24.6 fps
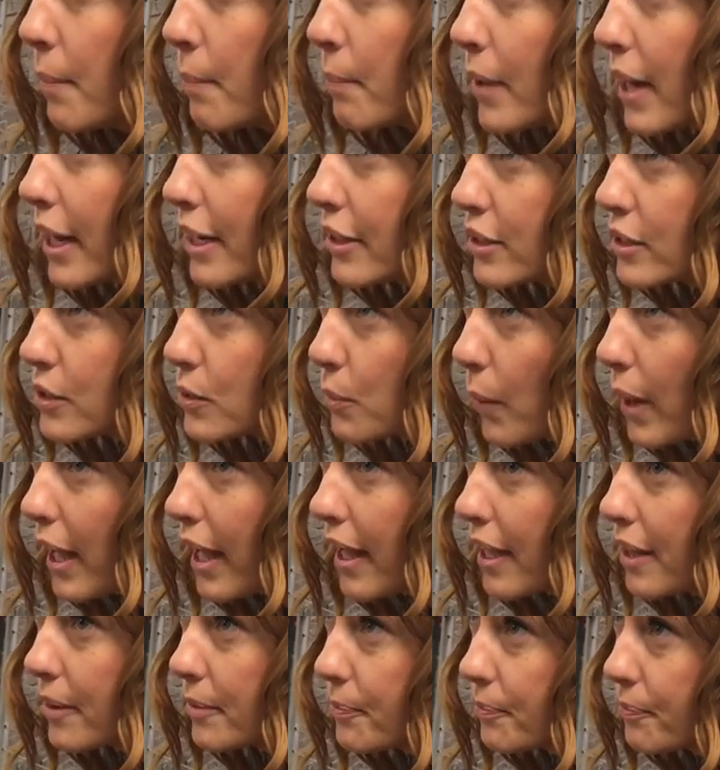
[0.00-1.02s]
But I just
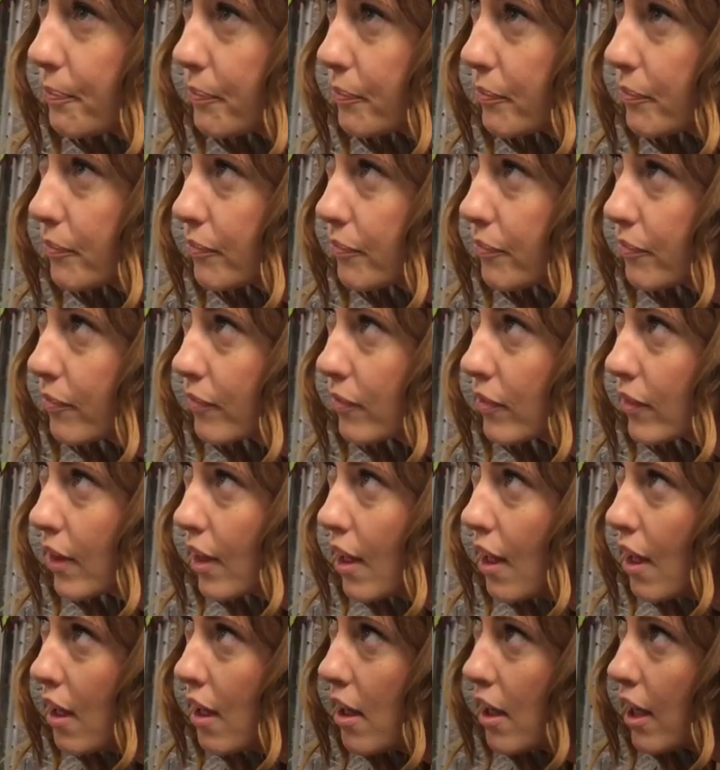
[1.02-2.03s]
wait,
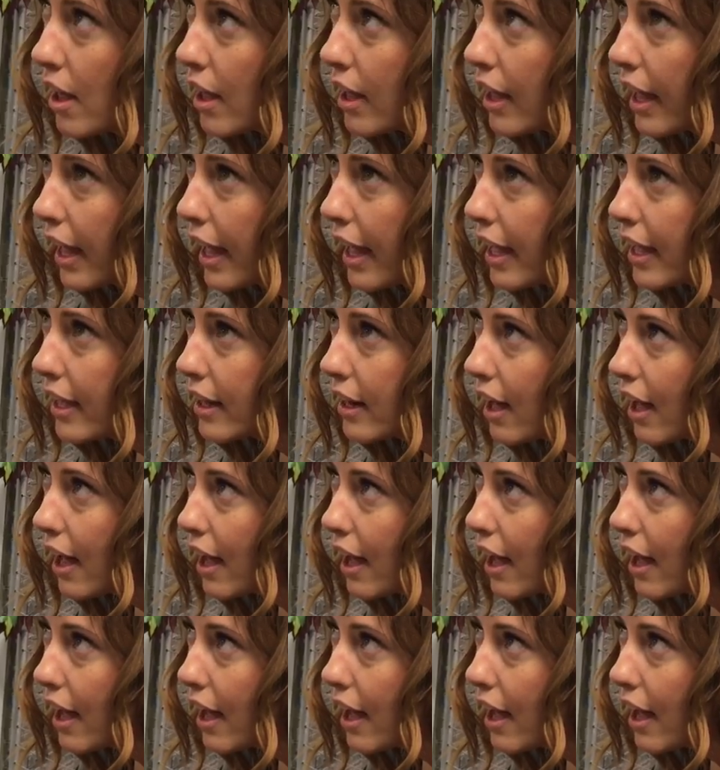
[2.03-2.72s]
and